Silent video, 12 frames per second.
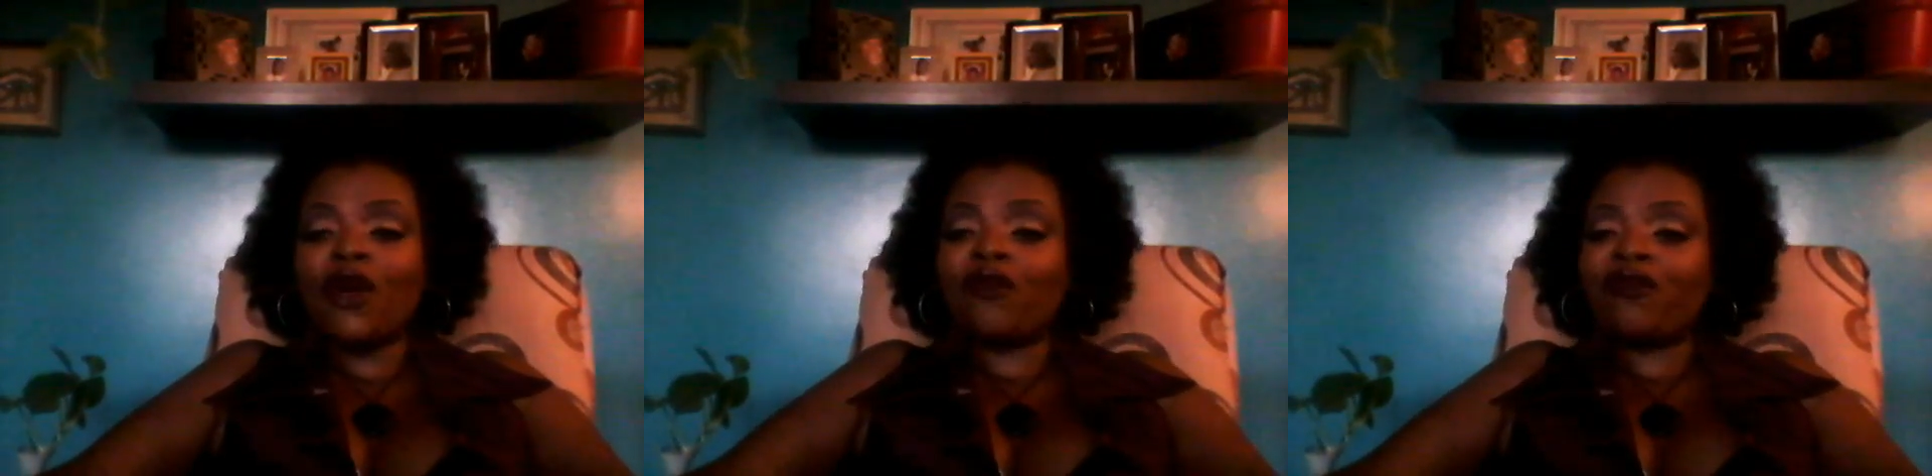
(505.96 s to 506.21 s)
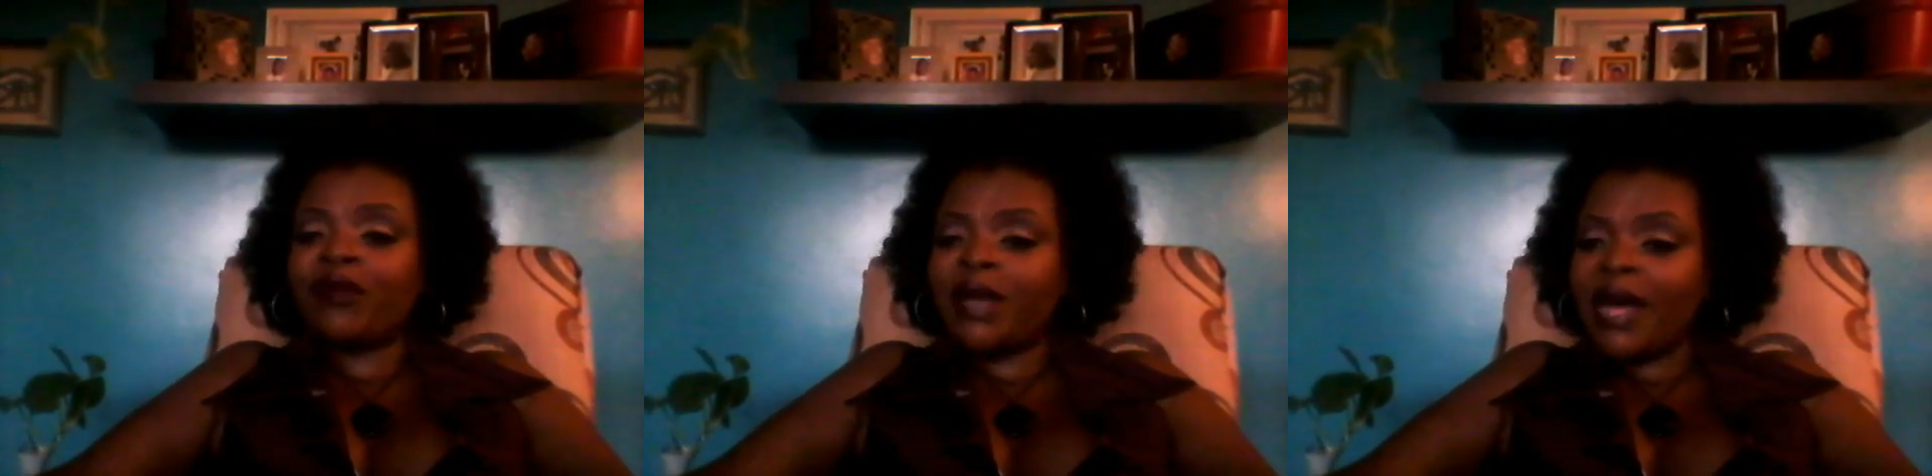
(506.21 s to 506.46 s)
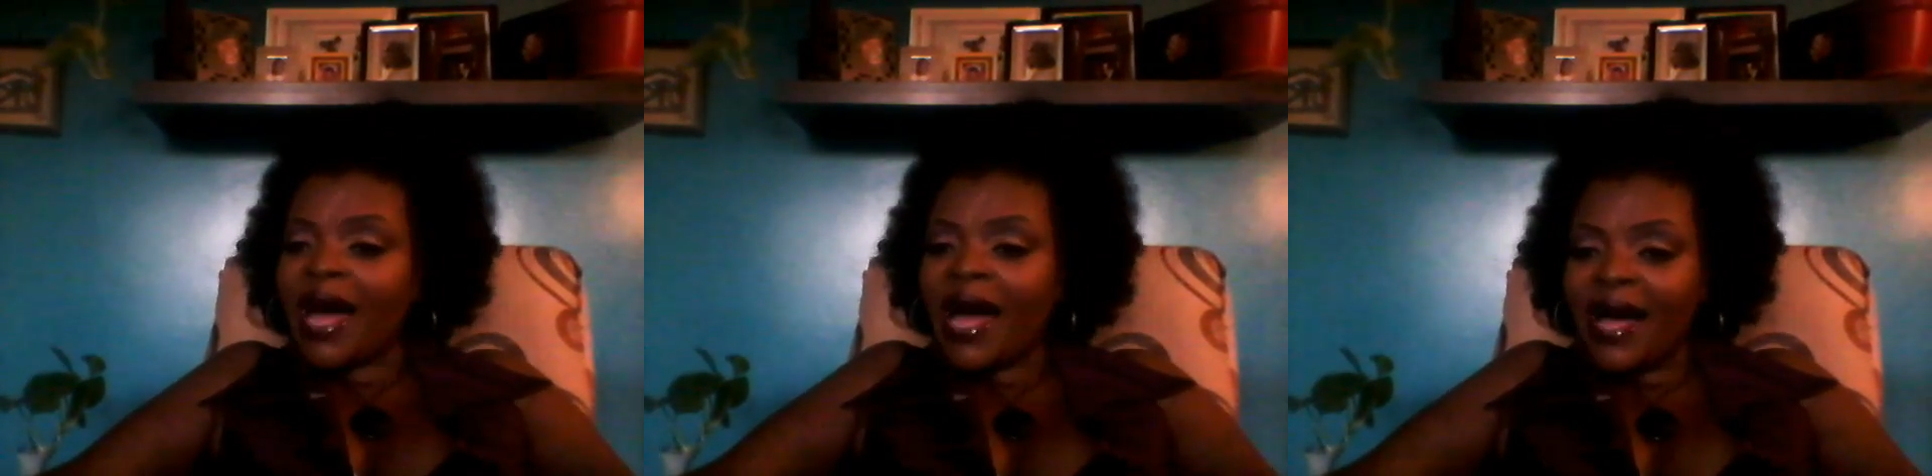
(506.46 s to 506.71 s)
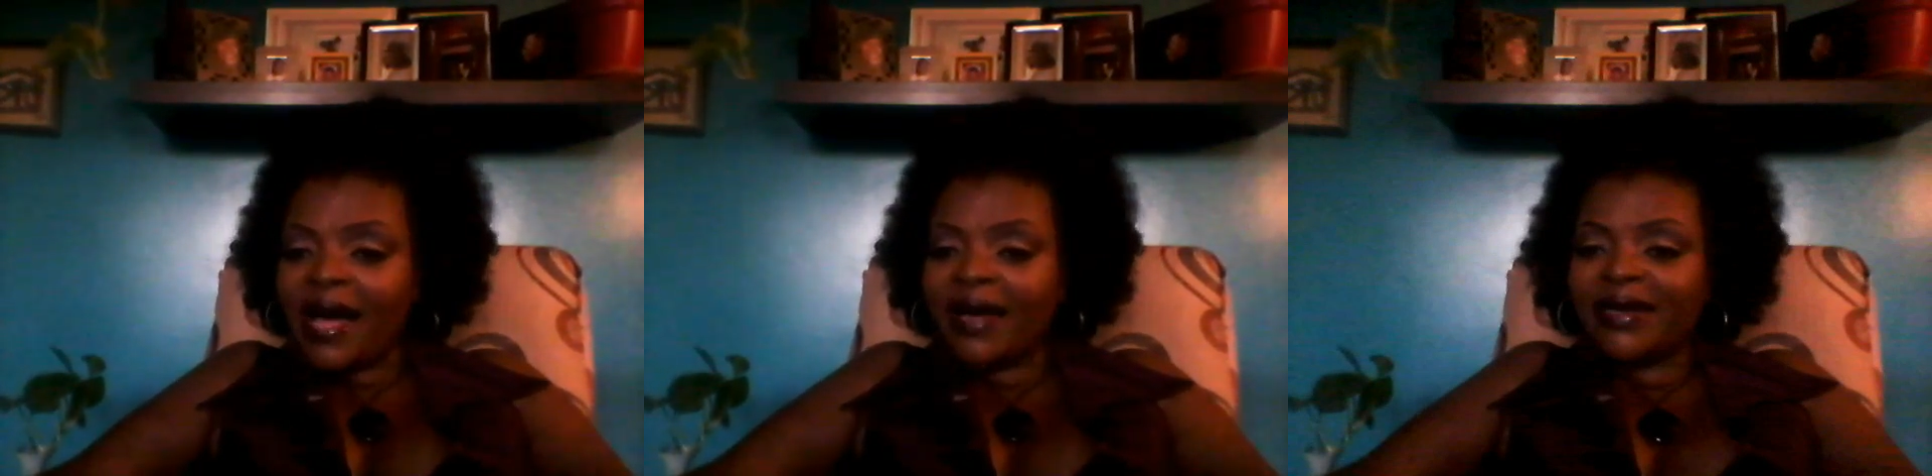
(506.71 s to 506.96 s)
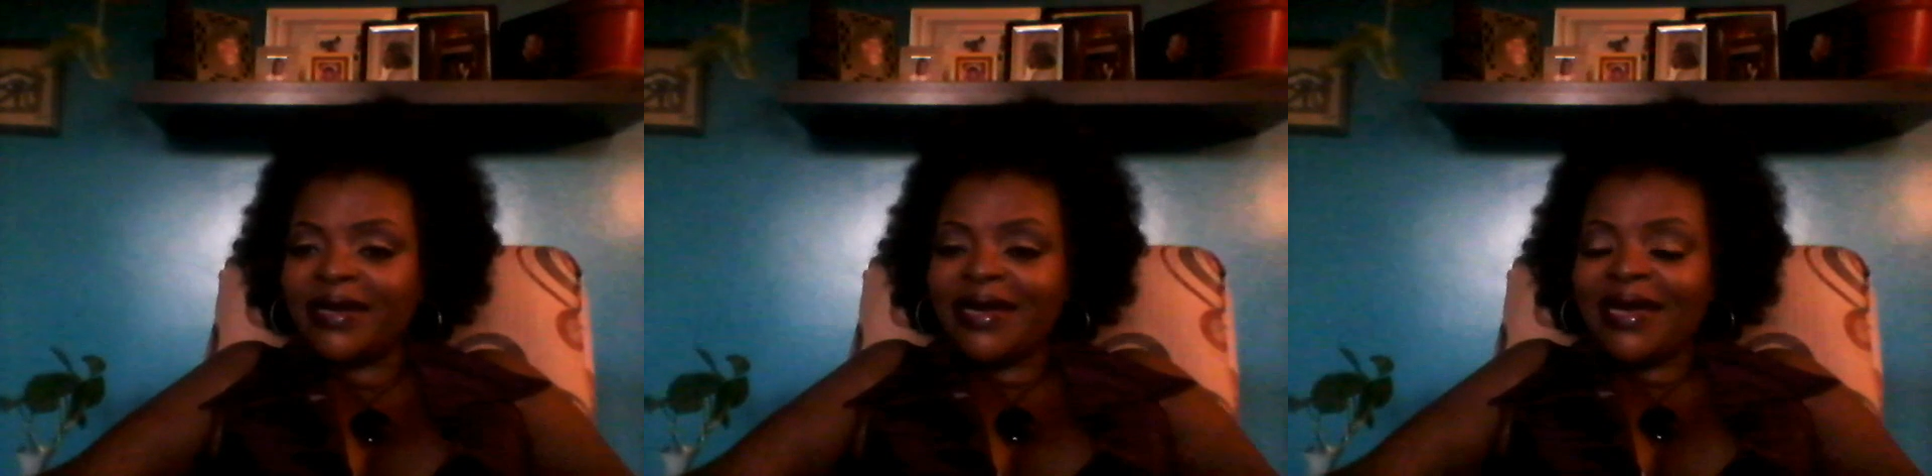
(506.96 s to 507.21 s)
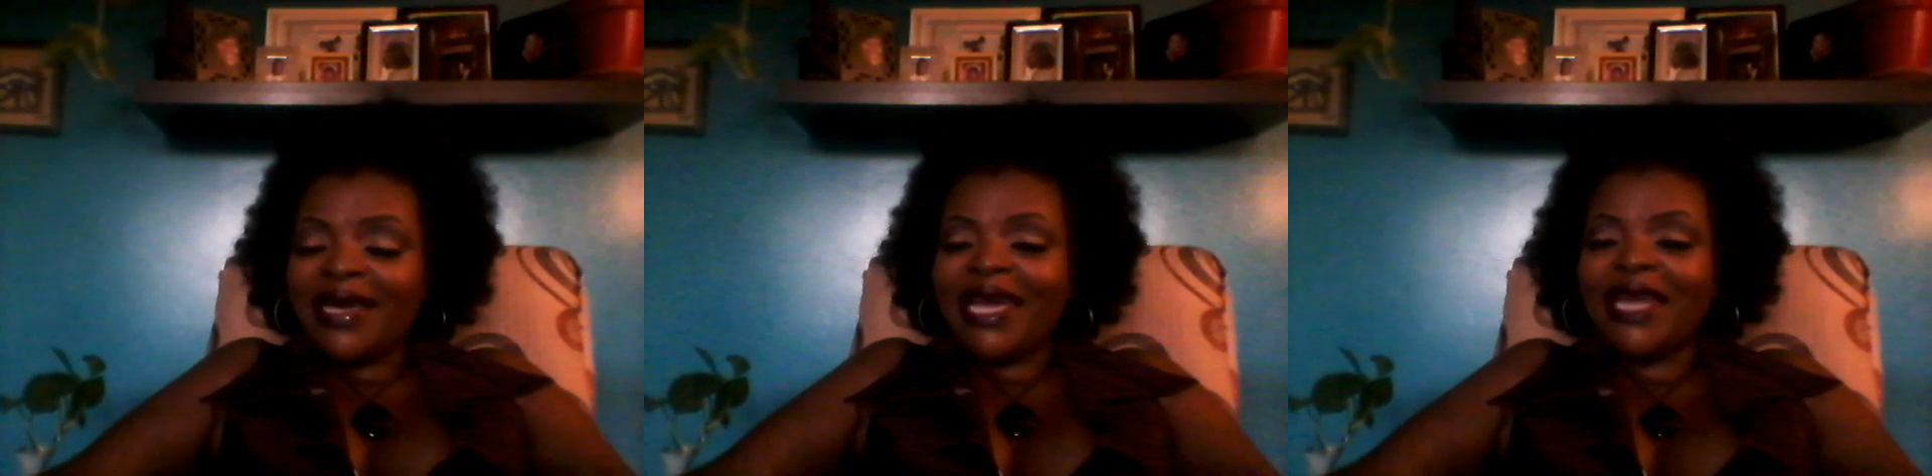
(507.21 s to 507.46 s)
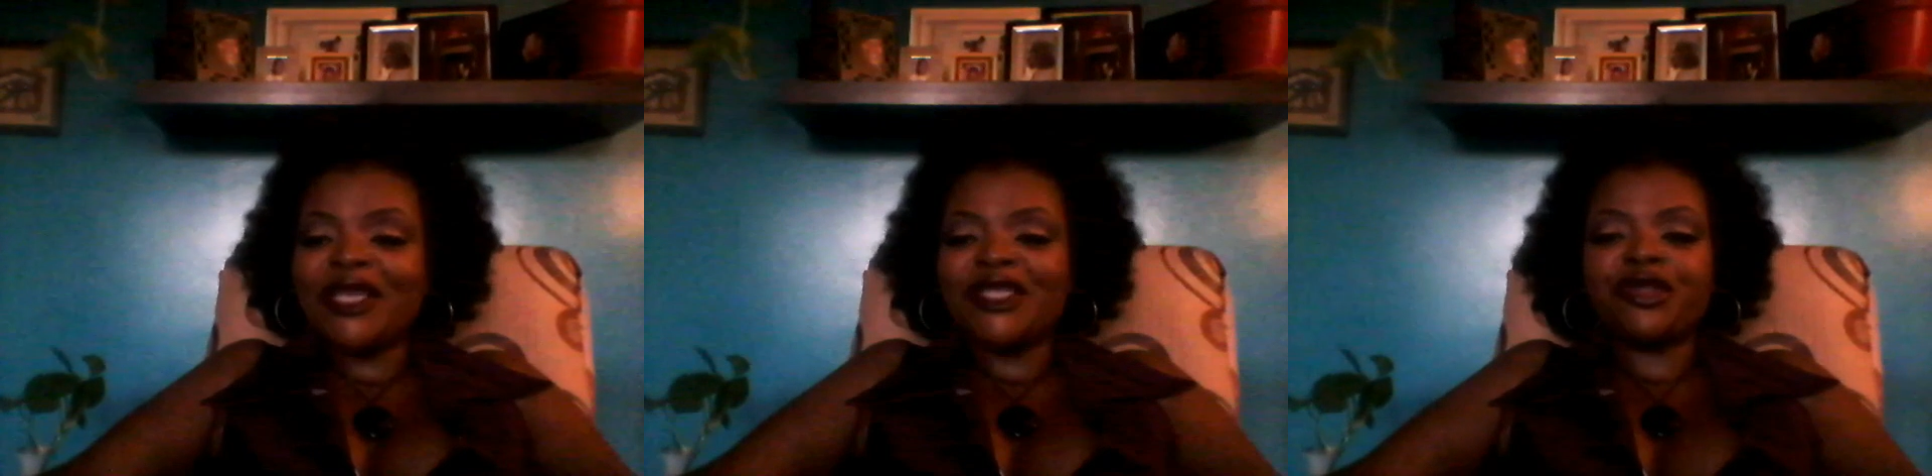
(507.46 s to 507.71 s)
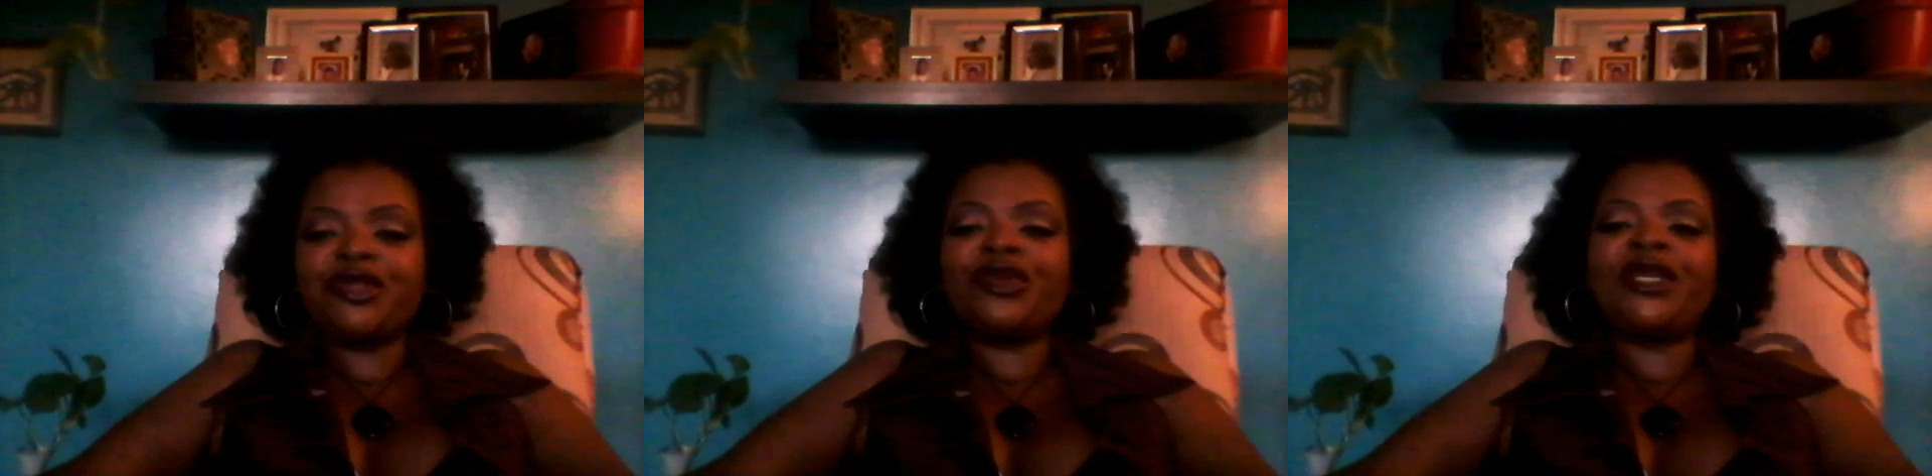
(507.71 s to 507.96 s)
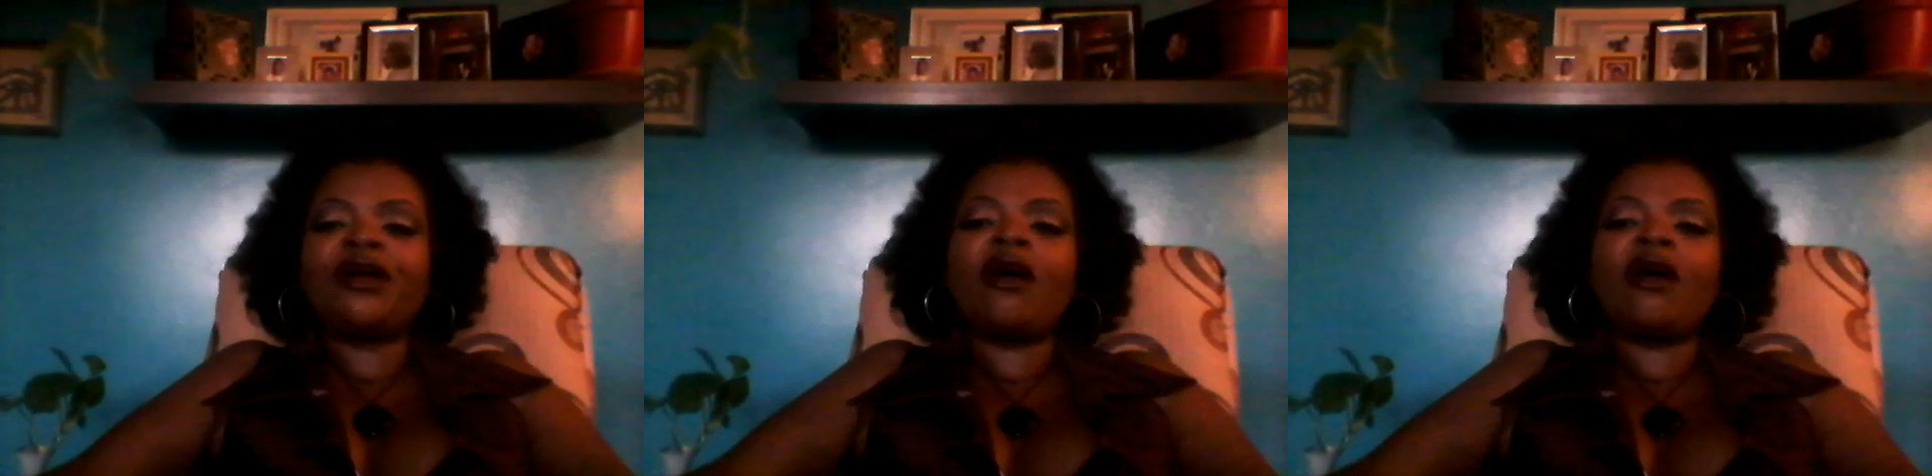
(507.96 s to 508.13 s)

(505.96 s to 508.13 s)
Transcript: from God. And it's truly